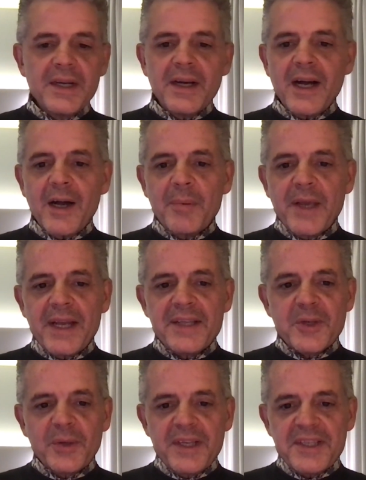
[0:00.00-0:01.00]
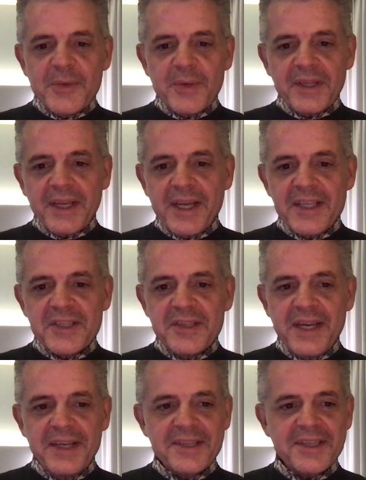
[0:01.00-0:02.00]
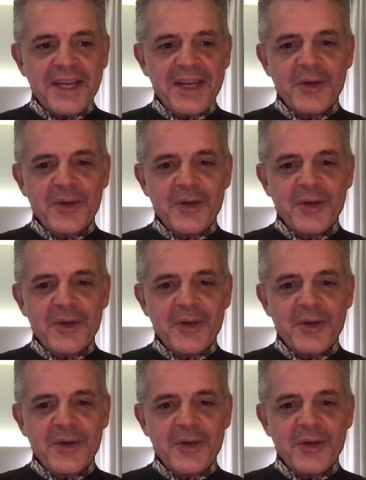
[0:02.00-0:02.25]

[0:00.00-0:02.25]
Uh, kids only see what the kids need to see.